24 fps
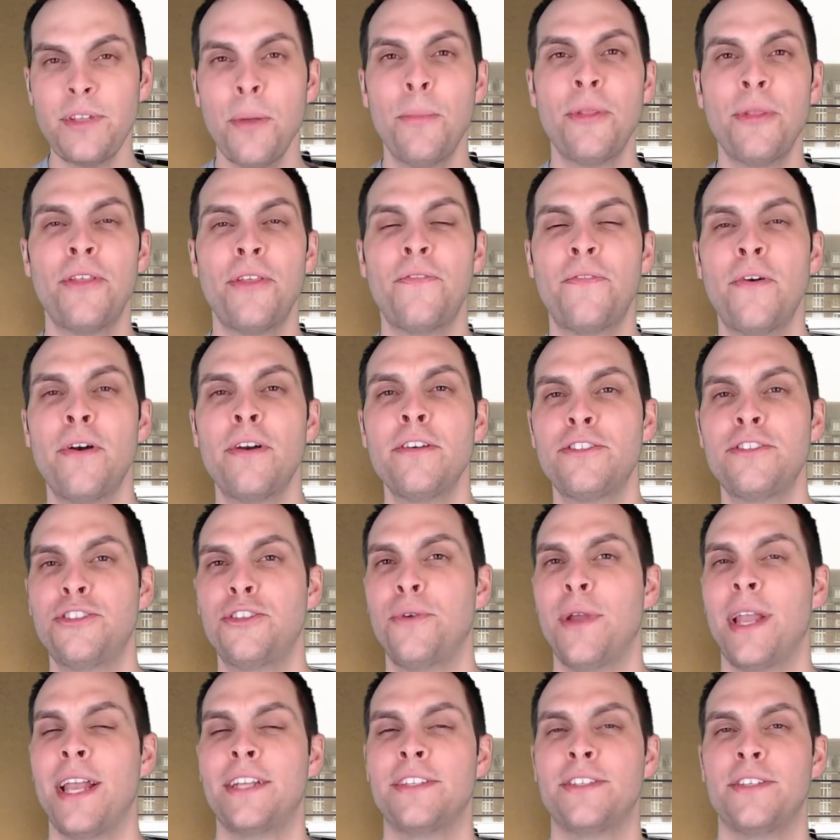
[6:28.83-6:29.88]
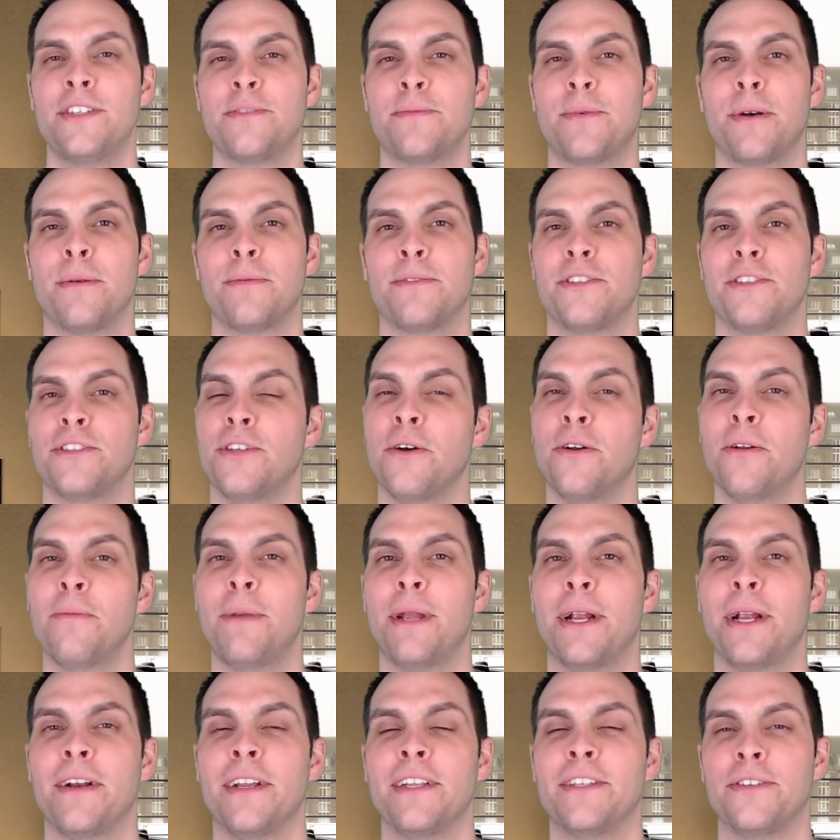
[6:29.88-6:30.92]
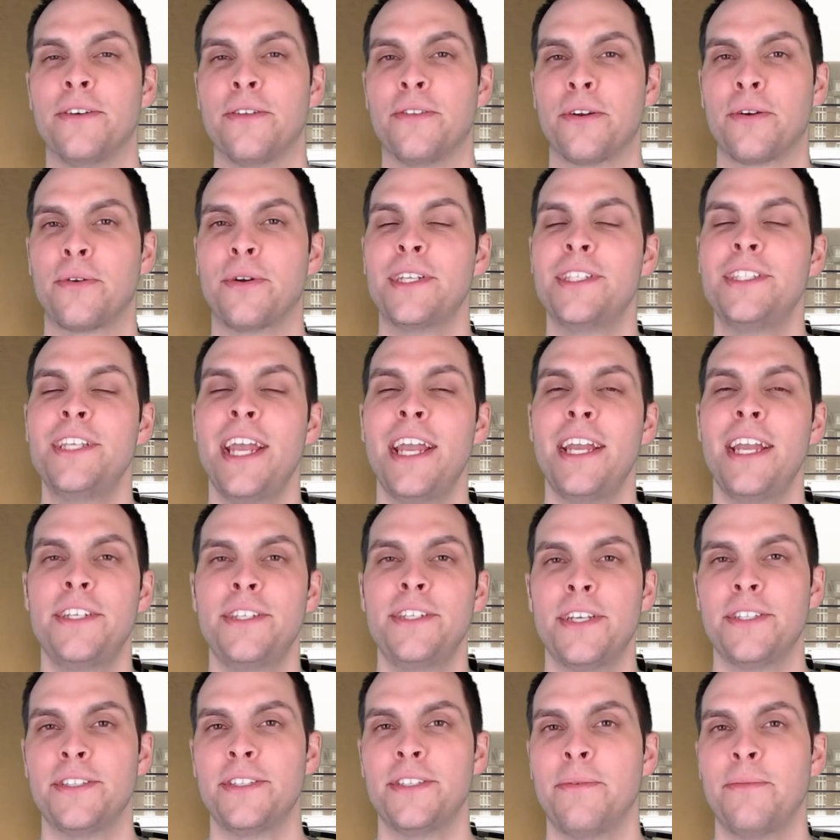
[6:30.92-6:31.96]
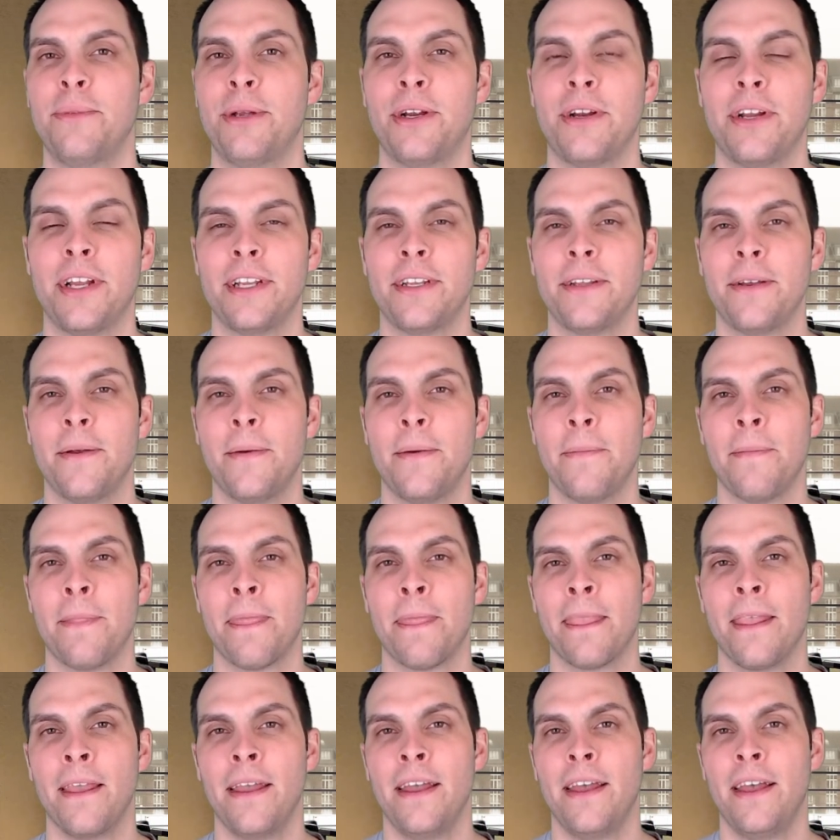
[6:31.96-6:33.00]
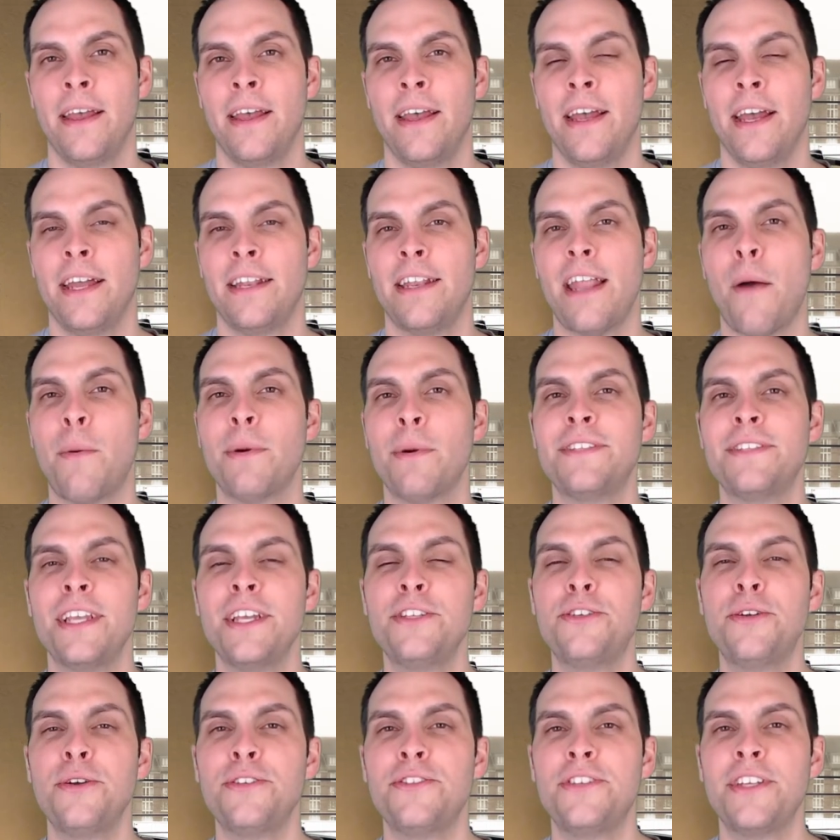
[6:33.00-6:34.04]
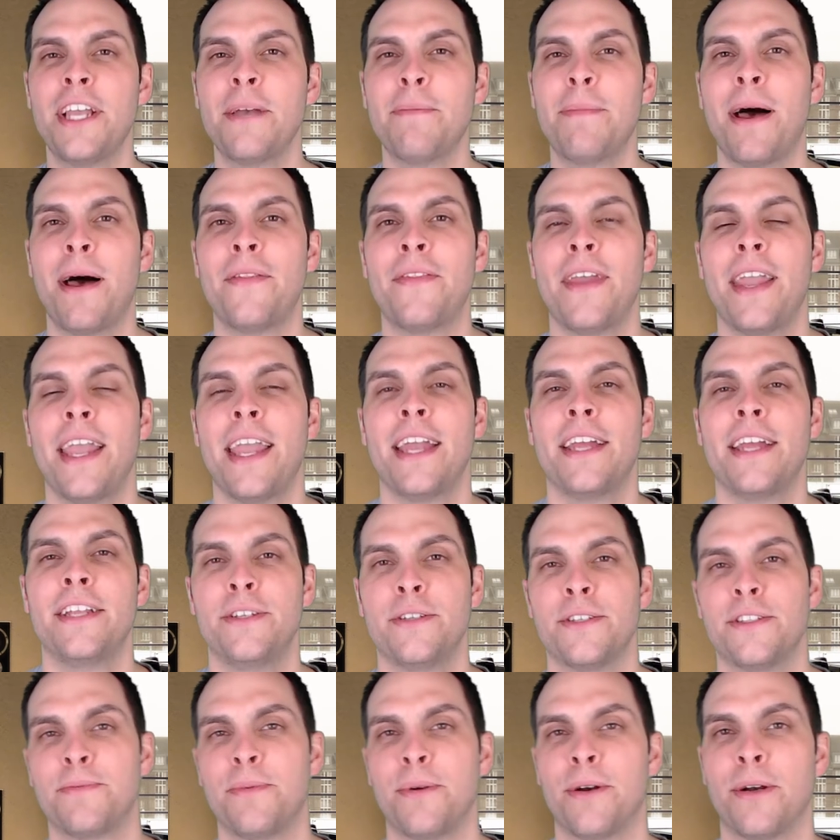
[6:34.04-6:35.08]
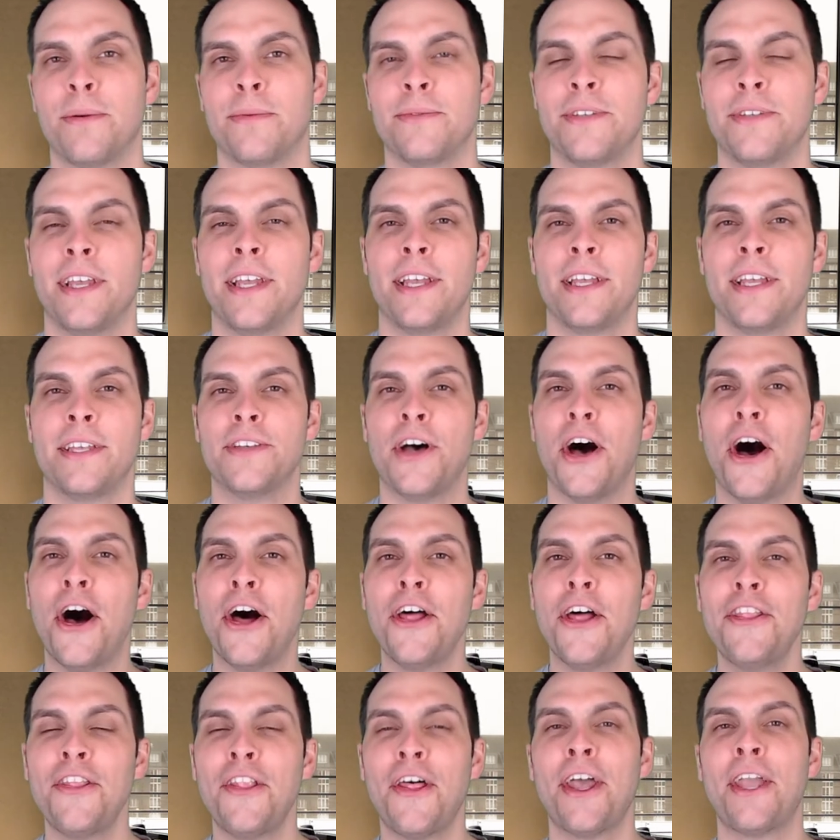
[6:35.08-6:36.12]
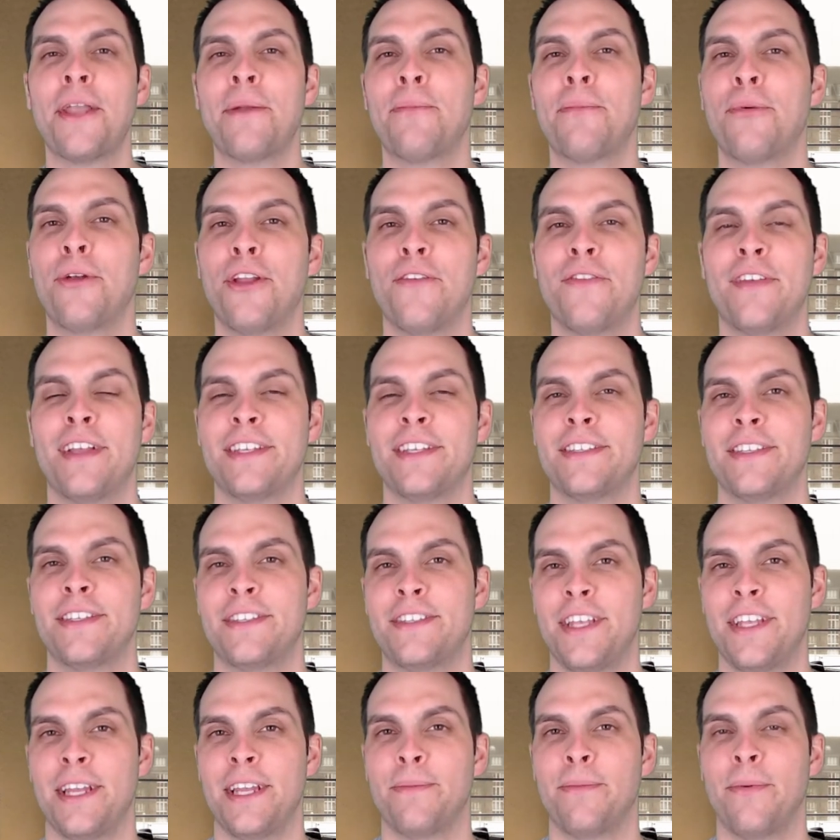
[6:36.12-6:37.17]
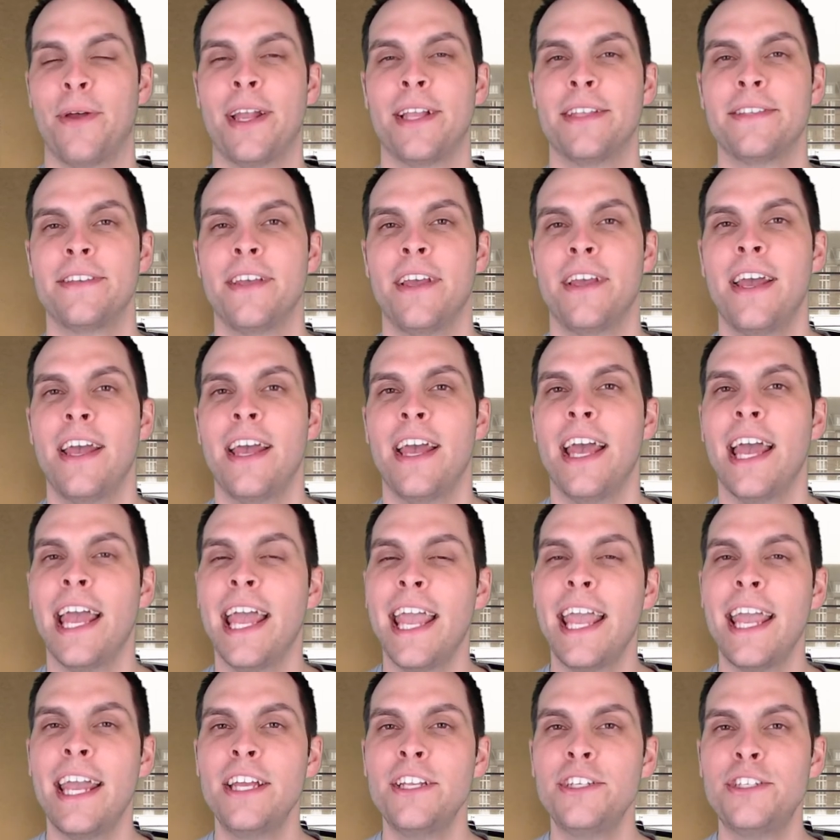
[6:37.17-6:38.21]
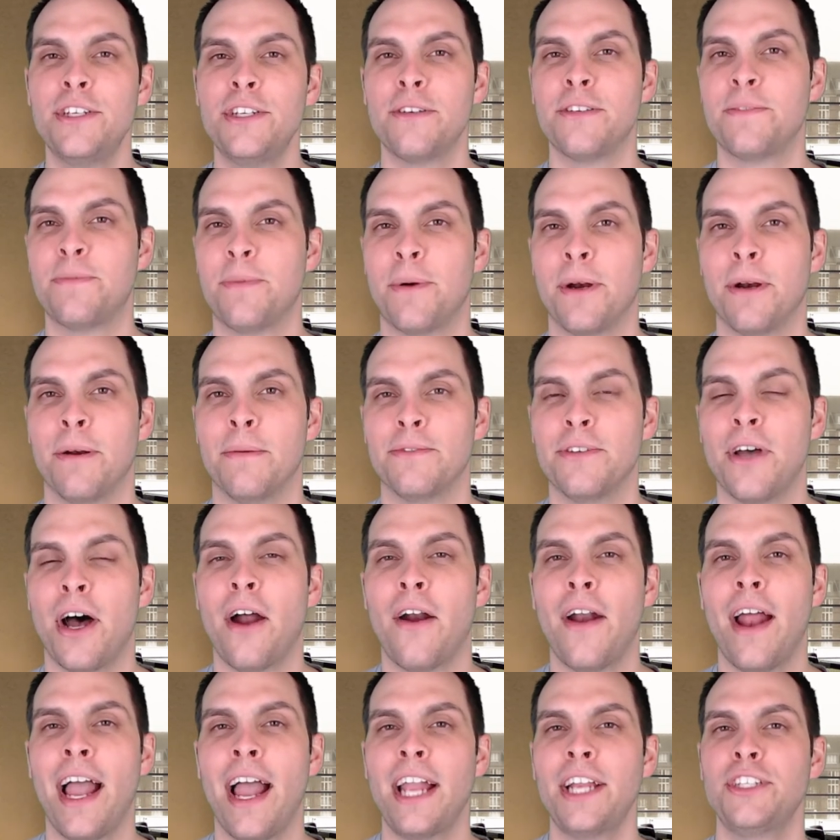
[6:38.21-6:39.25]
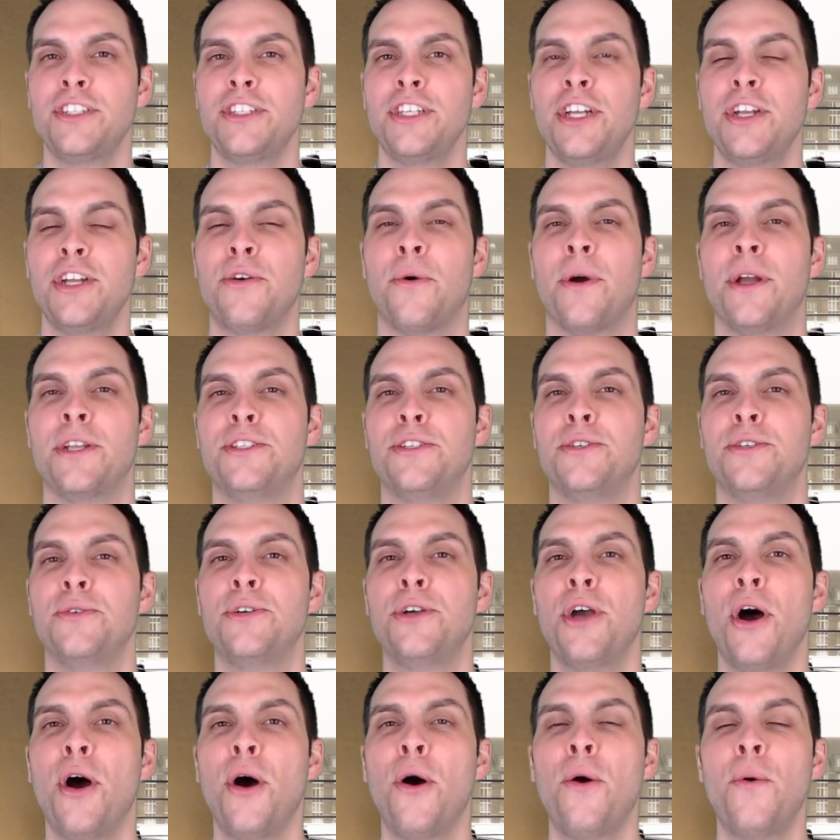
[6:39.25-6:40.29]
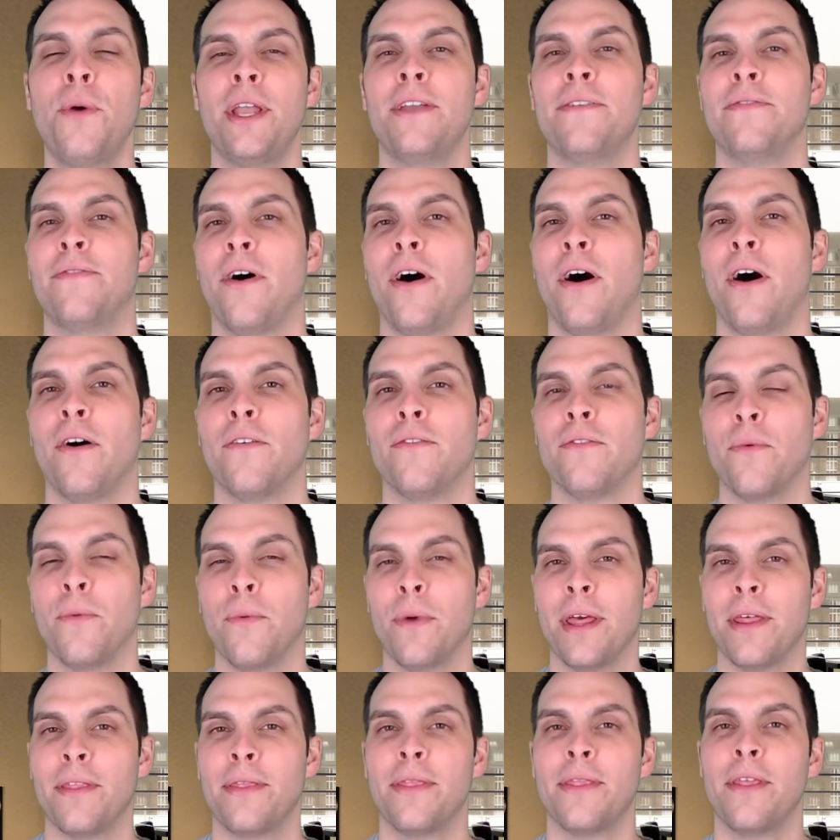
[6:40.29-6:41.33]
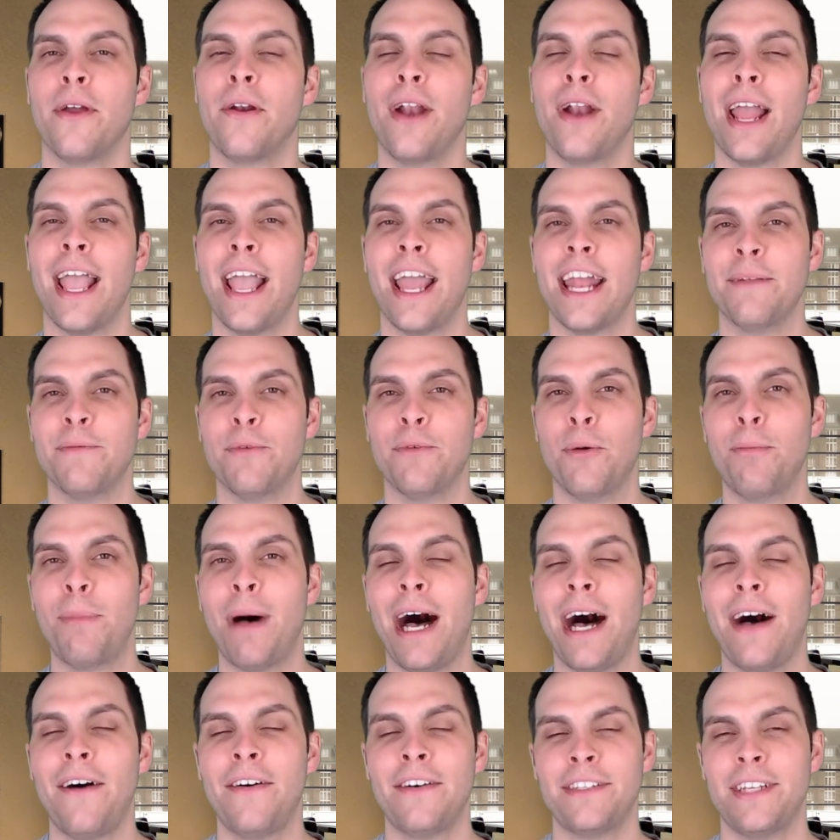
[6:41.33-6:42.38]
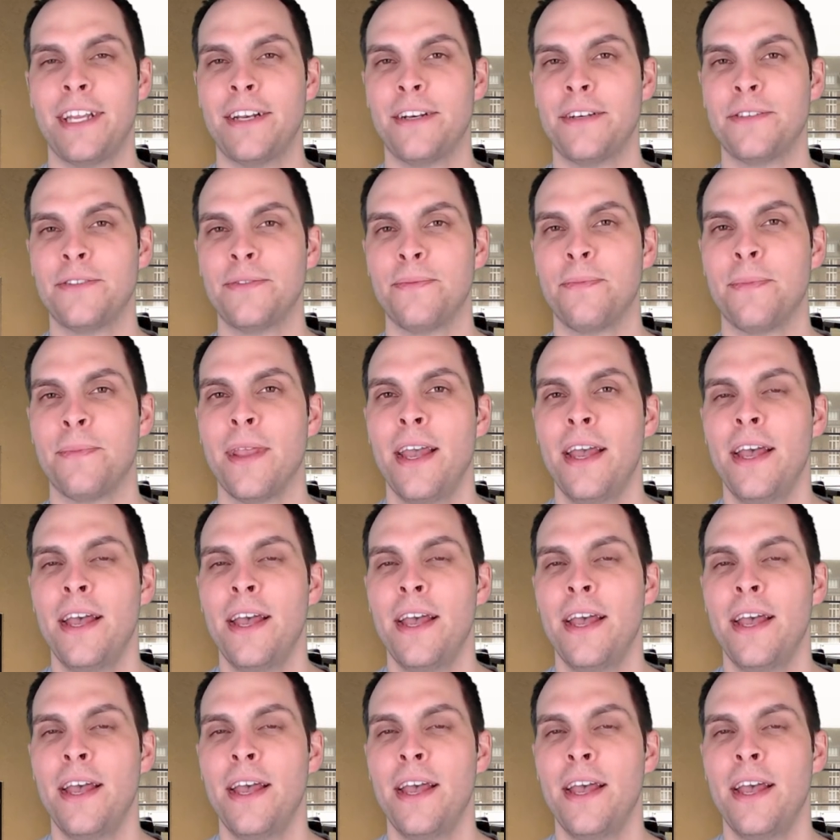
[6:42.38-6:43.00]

But the first true angiosperms don't appear until the Cretaceous period. Now, what's interesting about the angiosperms is, unlike previous seed plants, angiosperms are actually going to co-evolve with their animal pollinators.